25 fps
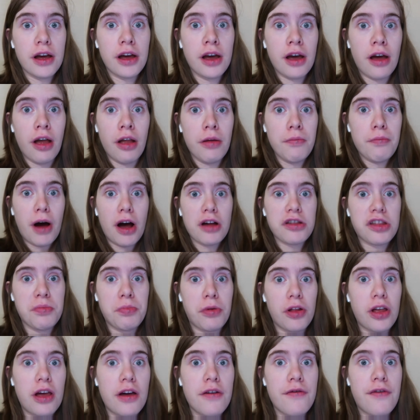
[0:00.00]
and
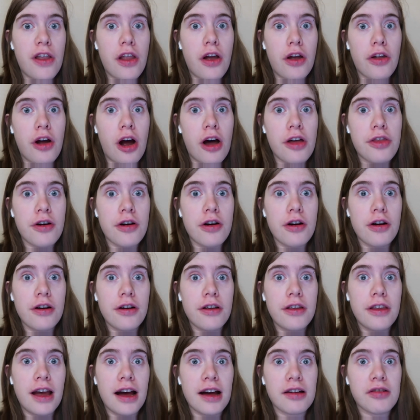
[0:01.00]
possibly even another
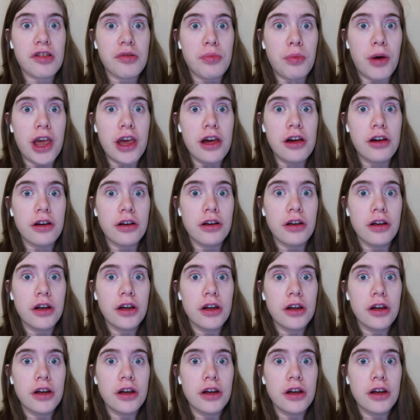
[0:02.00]
next week.